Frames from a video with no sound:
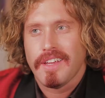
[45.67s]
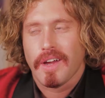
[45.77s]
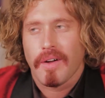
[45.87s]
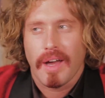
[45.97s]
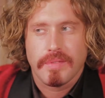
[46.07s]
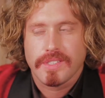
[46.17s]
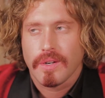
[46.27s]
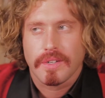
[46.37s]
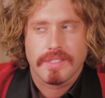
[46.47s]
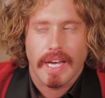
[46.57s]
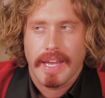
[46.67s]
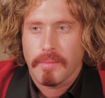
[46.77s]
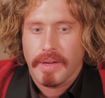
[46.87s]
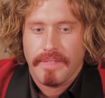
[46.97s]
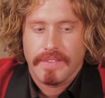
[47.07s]
You know, I was so excited
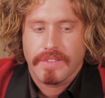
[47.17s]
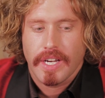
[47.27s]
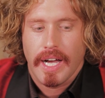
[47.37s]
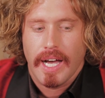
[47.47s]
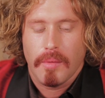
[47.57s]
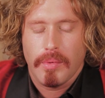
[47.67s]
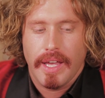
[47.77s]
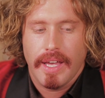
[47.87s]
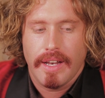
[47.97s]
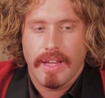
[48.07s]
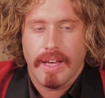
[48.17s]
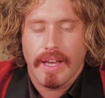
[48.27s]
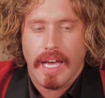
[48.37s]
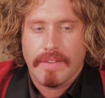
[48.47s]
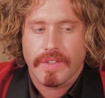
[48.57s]
about this job, and uh,
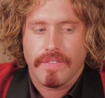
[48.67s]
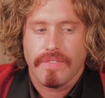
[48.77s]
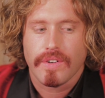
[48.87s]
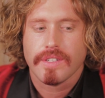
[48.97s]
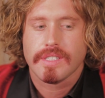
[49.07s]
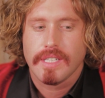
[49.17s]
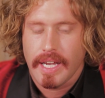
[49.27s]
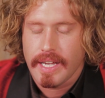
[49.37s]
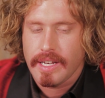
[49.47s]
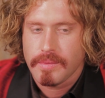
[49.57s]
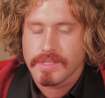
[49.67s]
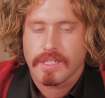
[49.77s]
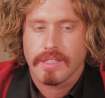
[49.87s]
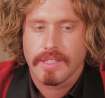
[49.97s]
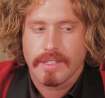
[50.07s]
after the first night, it was
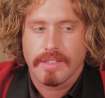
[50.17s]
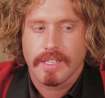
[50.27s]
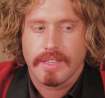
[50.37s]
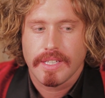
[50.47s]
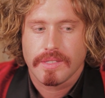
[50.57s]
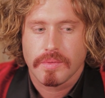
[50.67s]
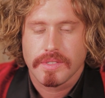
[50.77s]
clear that this